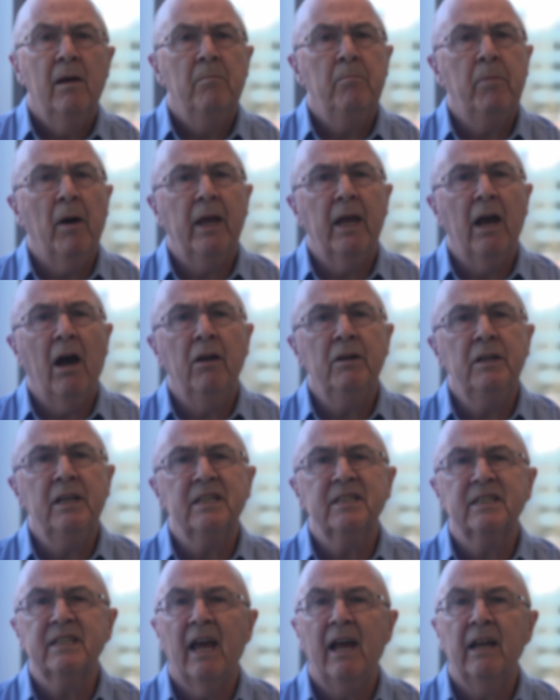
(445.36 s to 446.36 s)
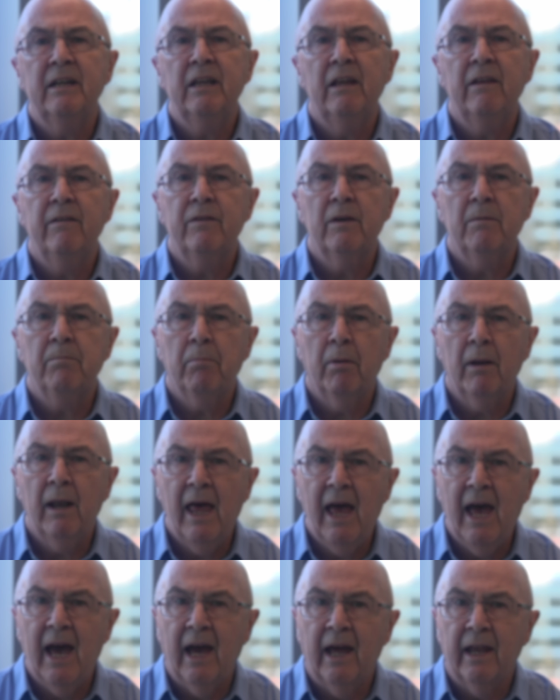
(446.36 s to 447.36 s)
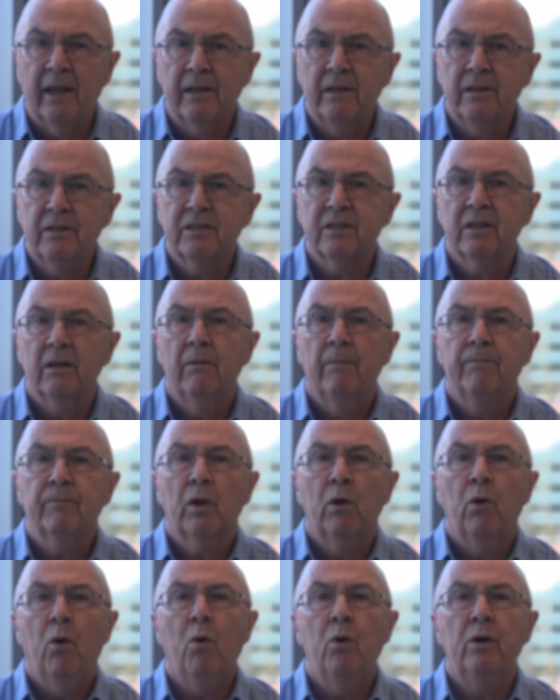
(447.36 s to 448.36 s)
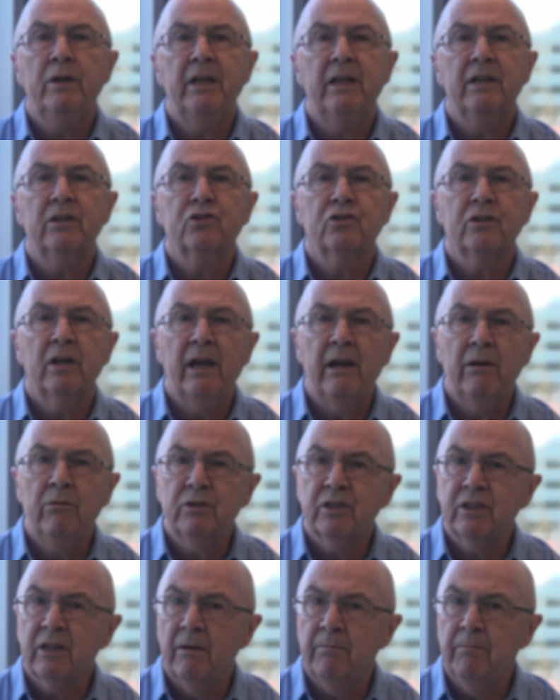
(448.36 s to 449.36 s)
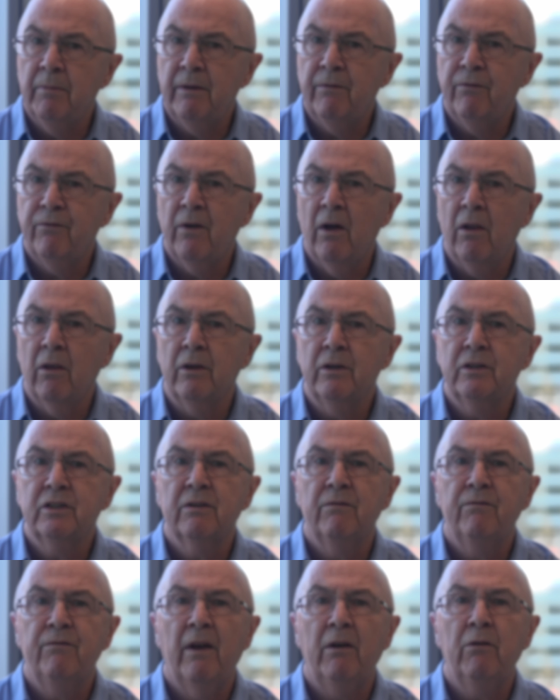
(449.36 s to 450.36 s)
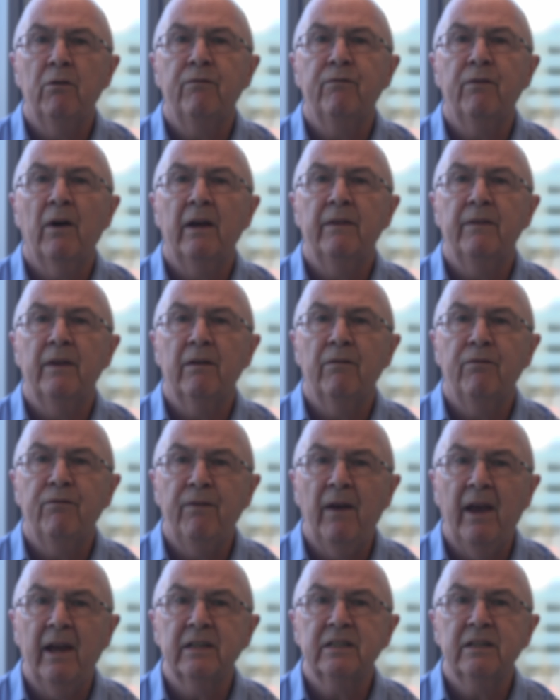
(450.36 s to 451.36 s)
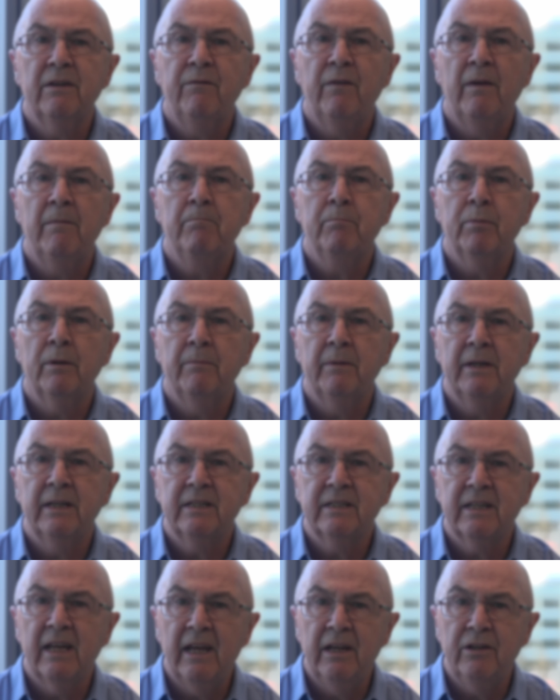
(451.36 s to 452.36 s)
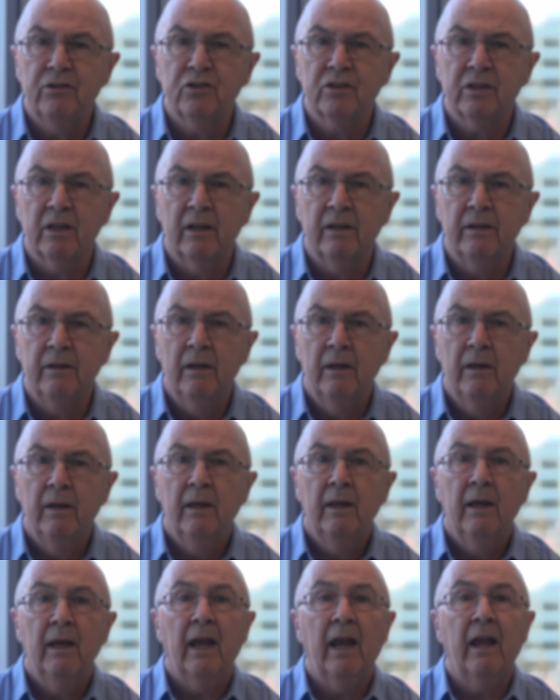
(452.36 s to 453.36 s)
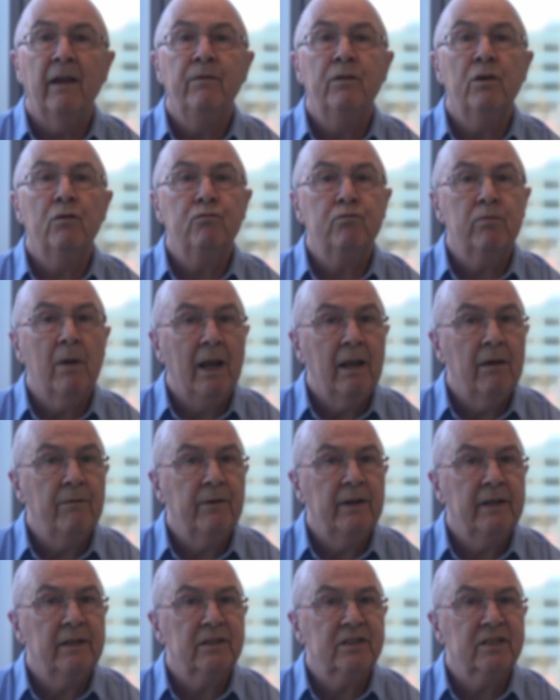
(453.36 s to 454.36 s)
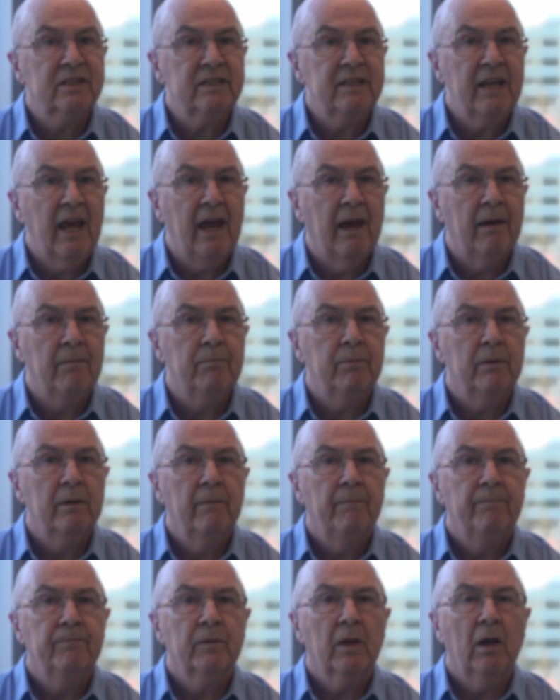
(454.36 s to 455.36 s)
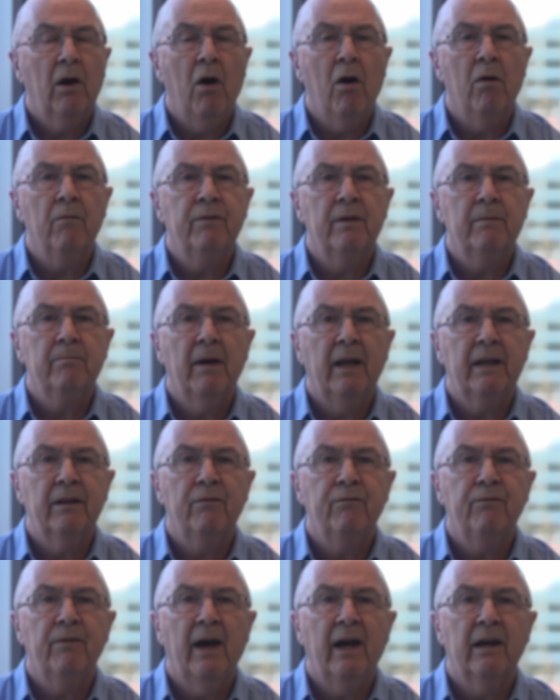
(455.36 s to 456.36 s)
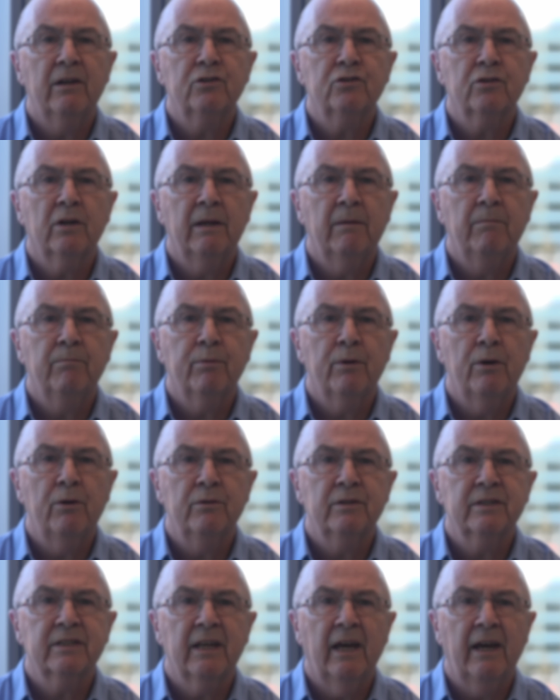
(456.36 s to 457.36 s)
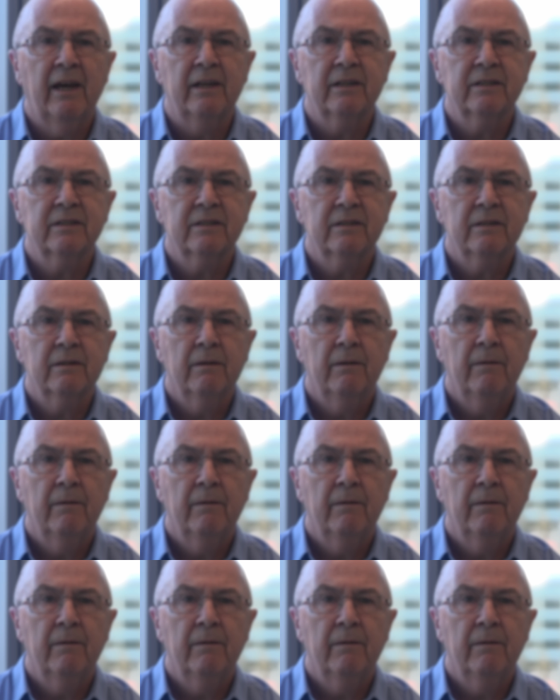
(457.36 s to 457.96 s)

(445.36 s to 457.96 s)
By understanding the plans, audit trails can be followed to verify the effective implementation in the relevant step of the manufacturing process.